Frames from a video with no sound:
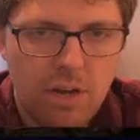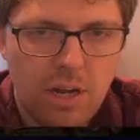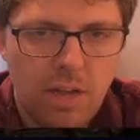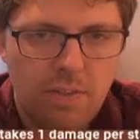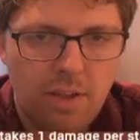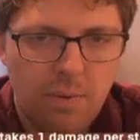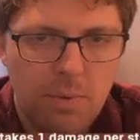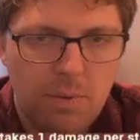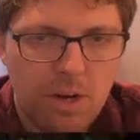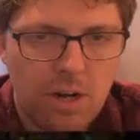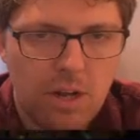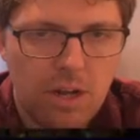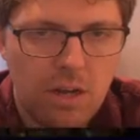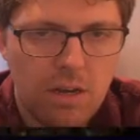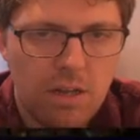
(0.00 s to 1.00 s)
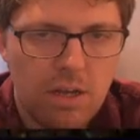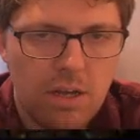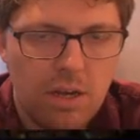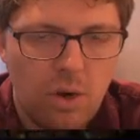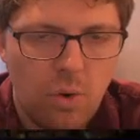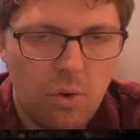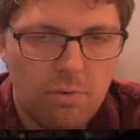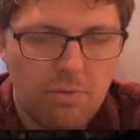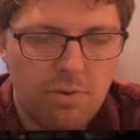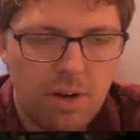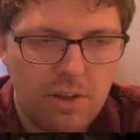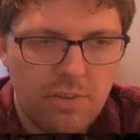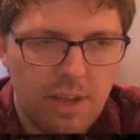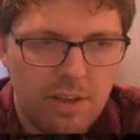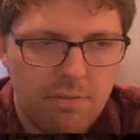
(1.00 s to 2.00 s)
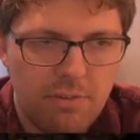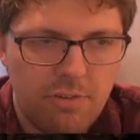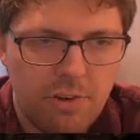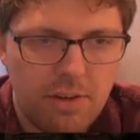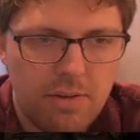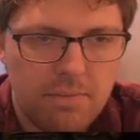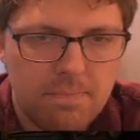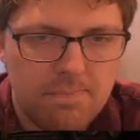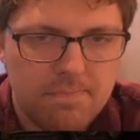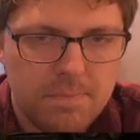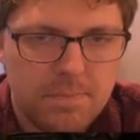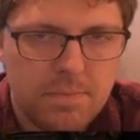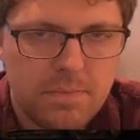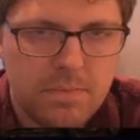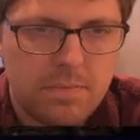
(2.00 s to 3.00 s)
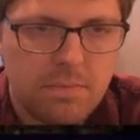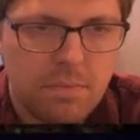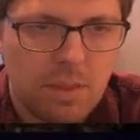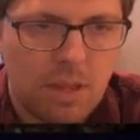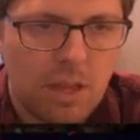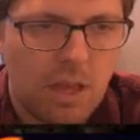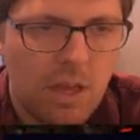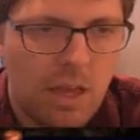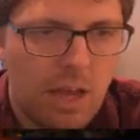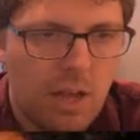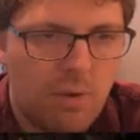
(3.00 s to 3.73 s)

I think we want it on Hoarfrost Effigy and